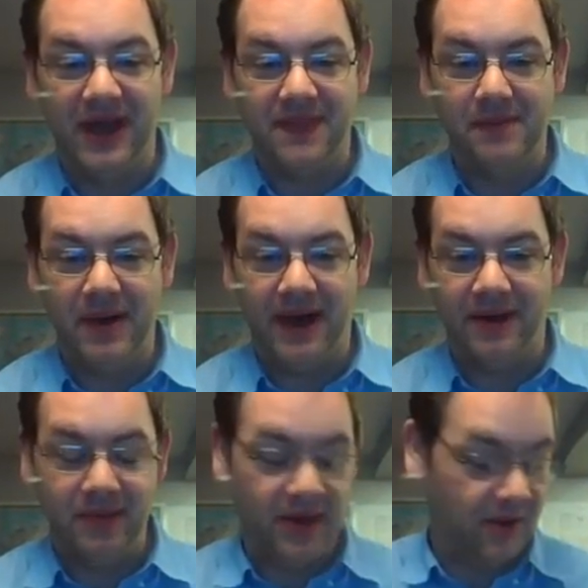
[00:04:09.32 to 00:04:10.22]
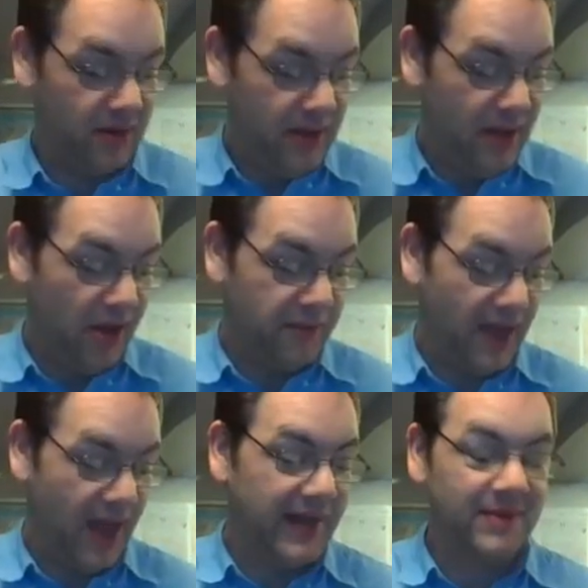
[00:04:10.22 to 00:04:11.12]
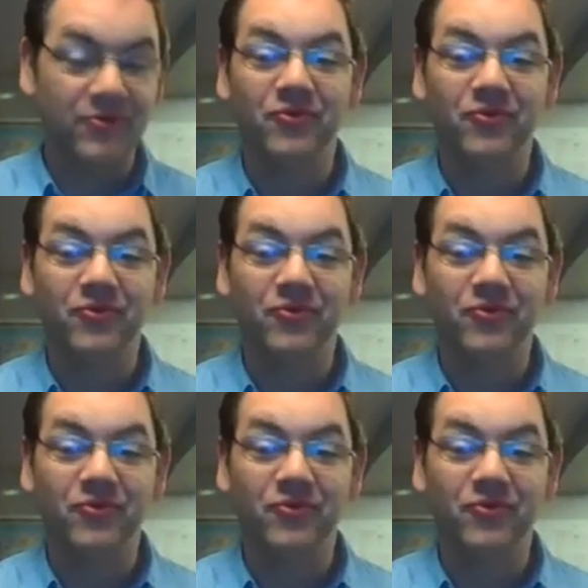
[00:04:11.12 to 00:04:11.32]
at the bottom here, are the items